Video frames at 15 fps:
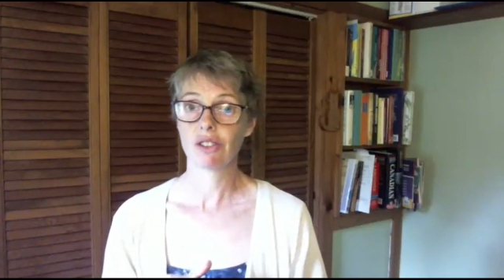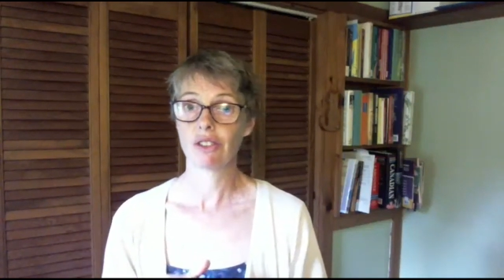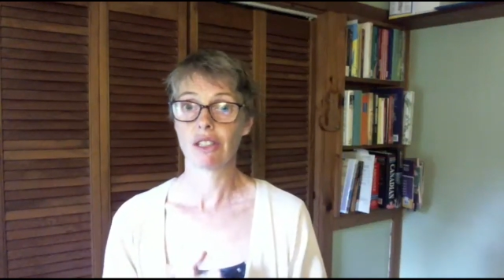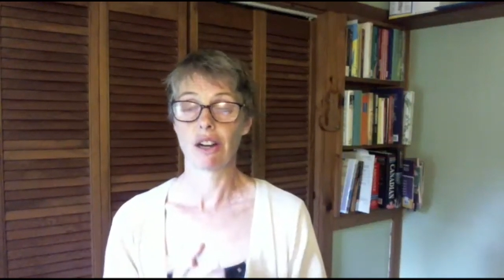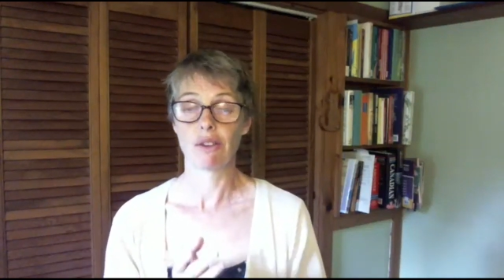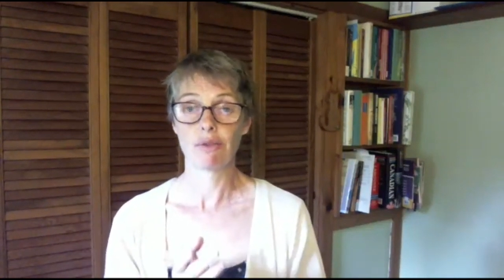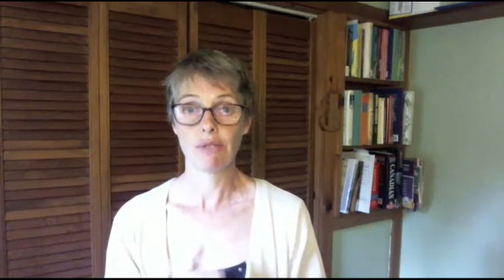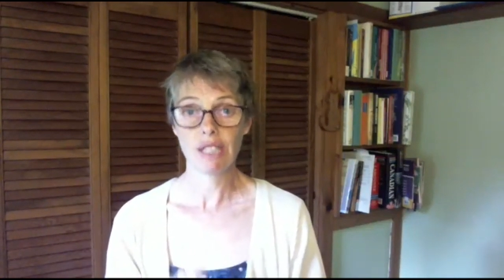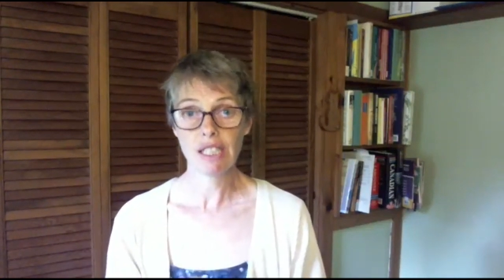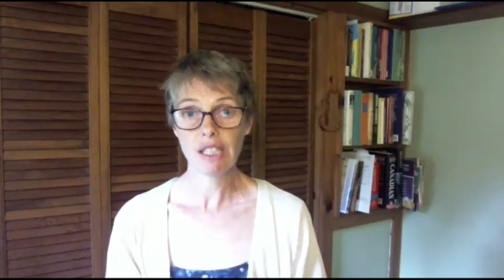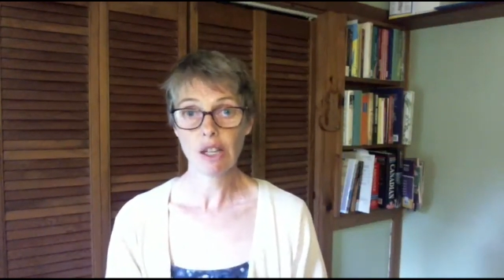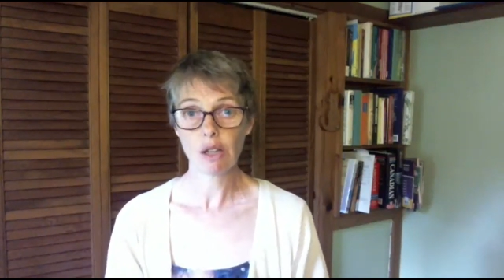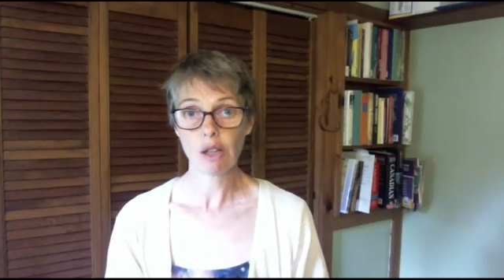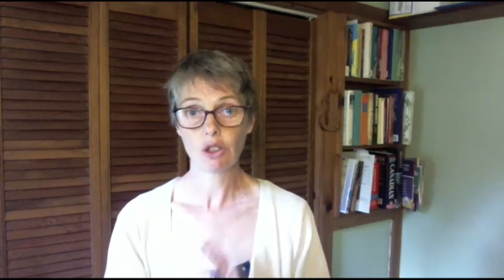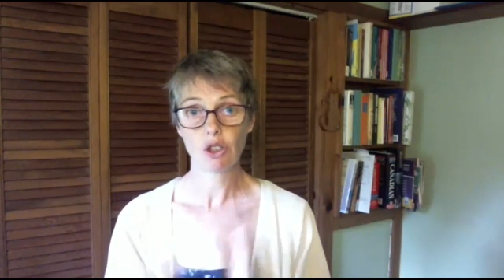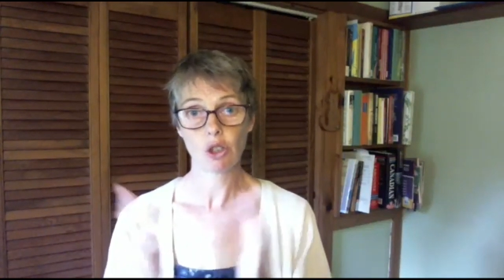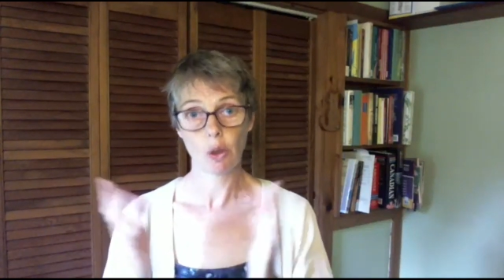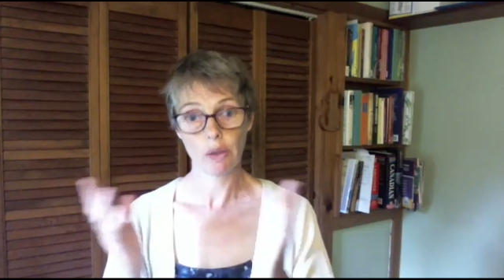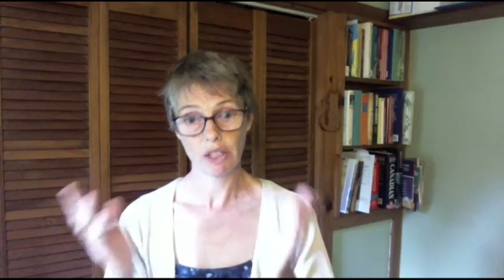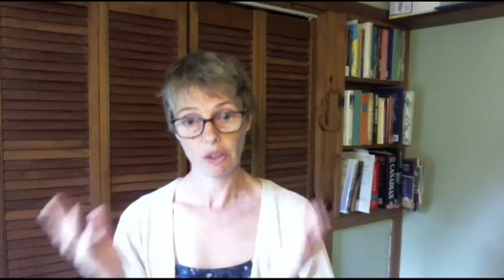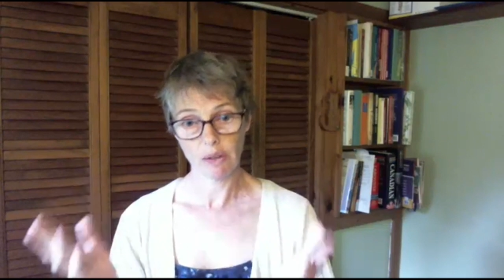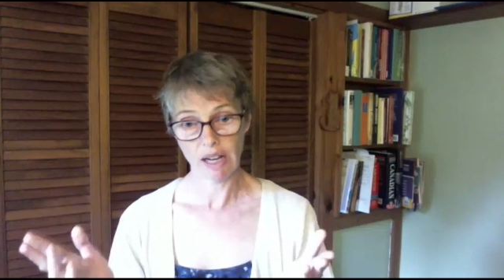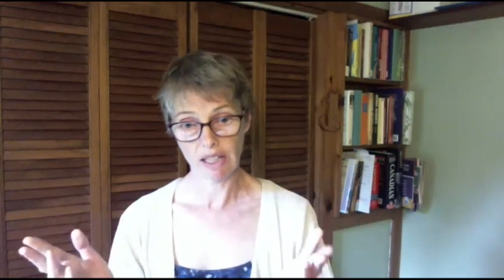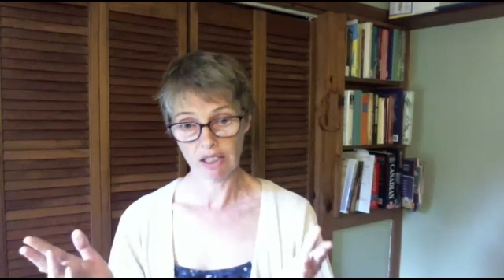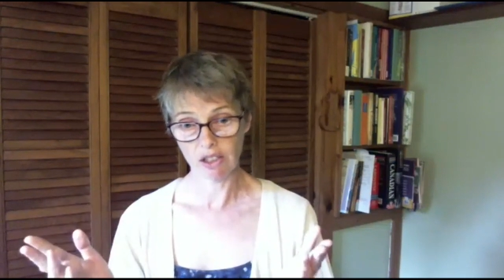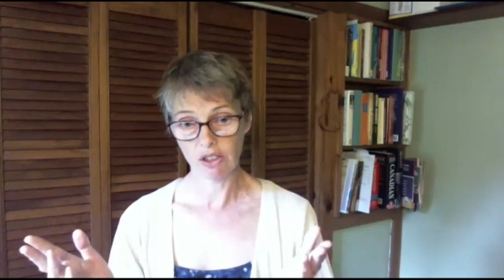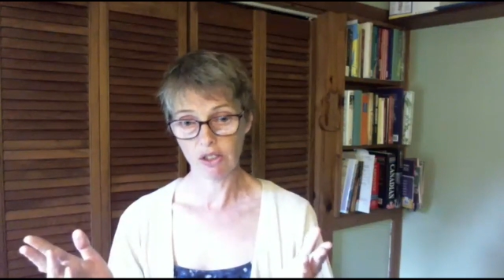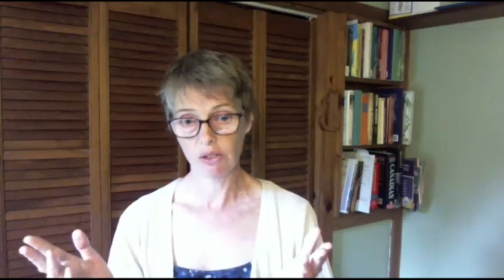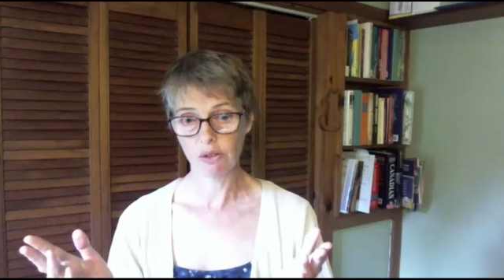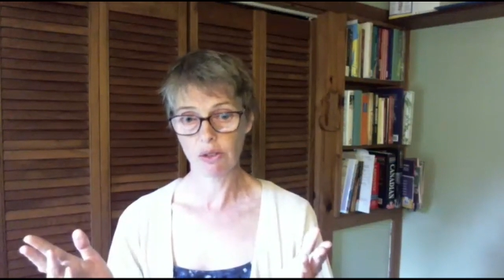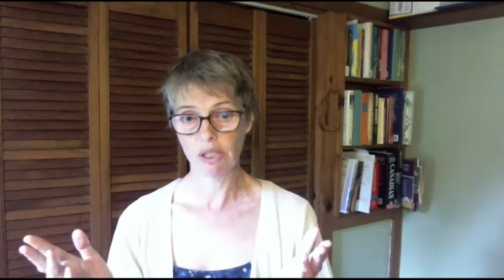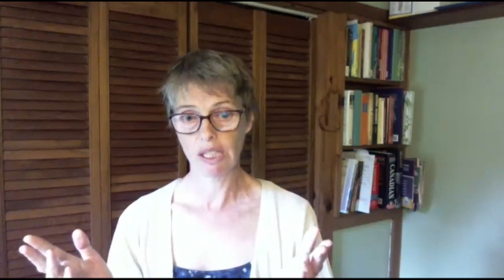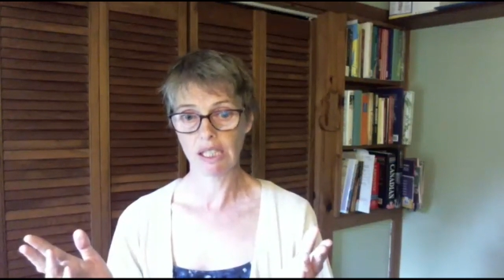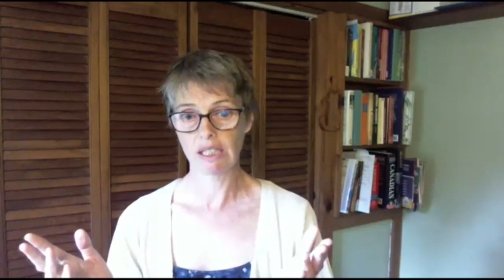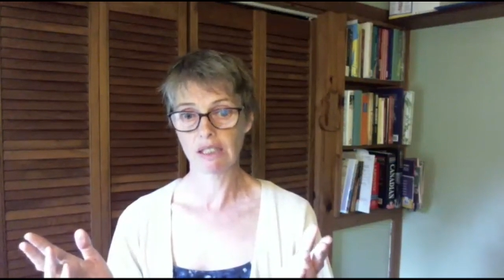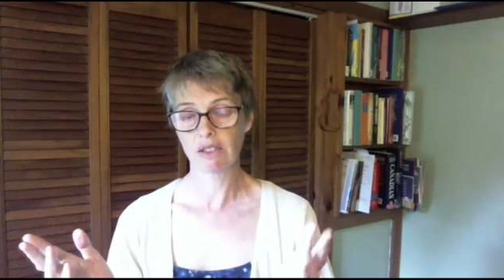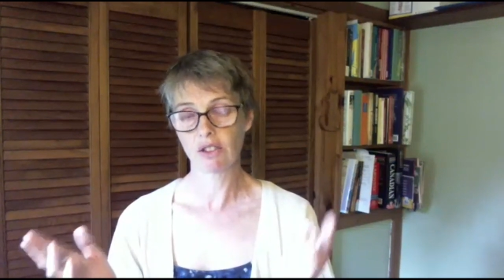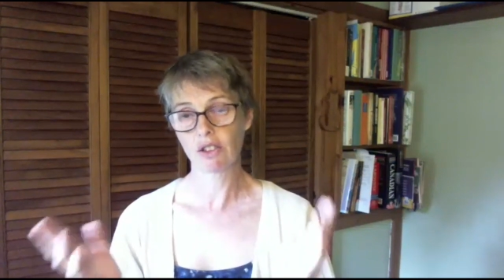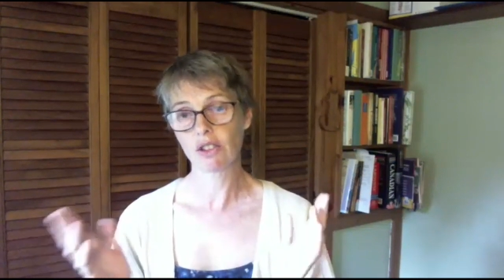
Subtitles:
there are videos showing you how to do things,